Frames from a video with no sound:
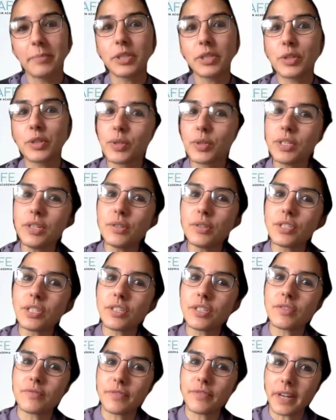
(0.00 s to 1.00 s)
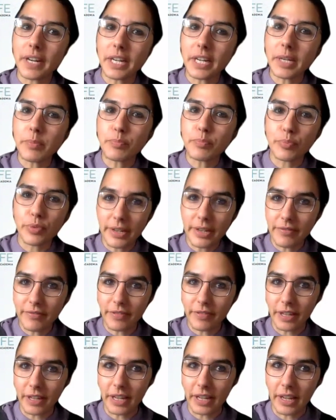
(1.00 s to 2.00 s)
Could you just very
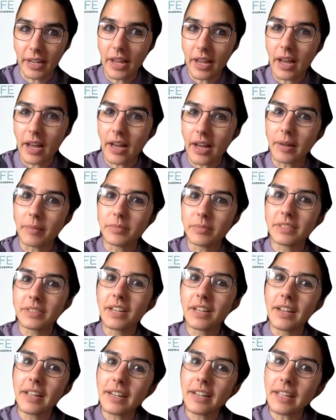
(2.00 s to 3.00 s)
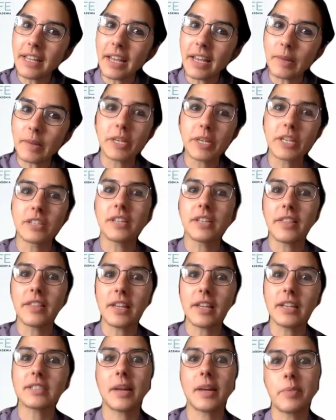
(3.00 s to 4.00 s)
briefly delineate, because I
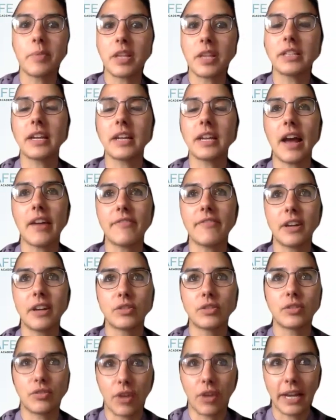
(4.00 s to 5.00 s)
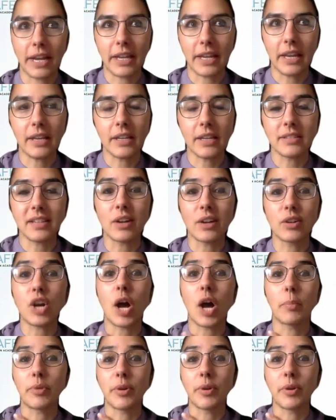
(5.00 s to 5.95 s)
think something that I found so striking is how